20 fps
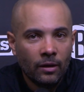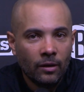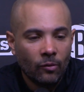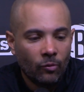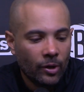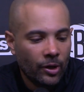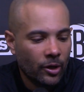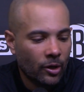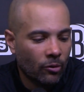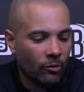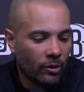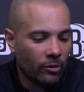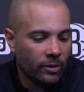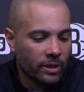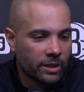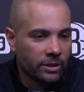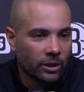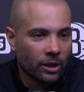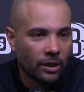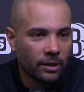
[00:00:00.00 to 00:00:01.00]
we know where we
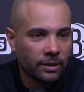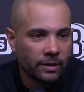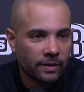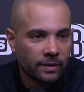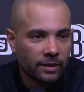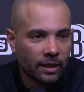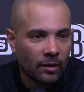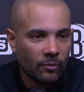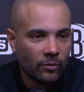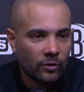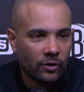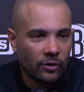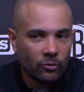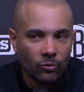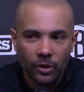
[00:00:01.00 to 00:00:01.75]
started this summer.